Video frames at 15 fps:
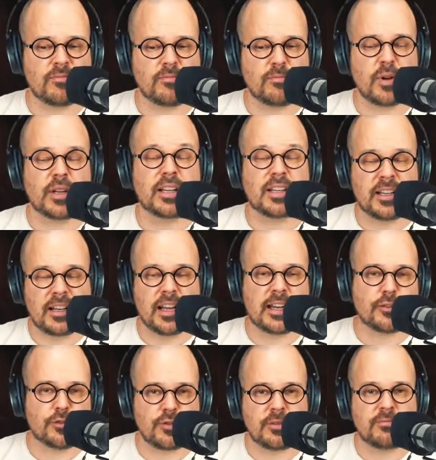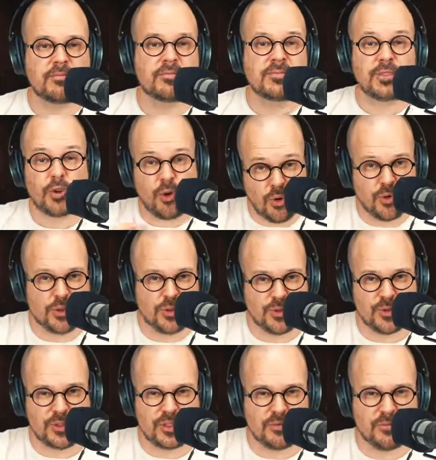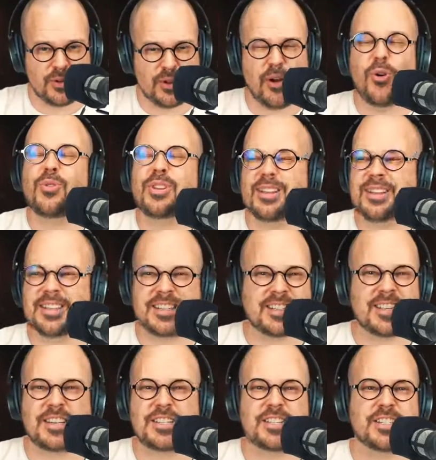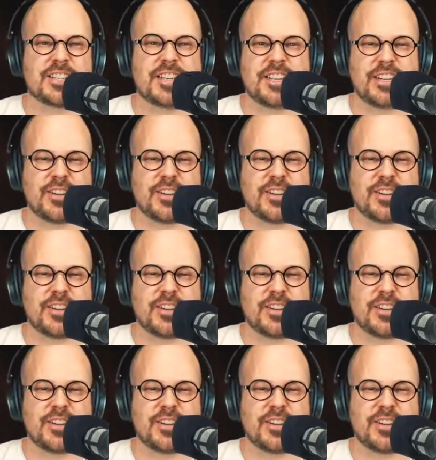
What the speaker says: but in a live stream, the audio is this is getting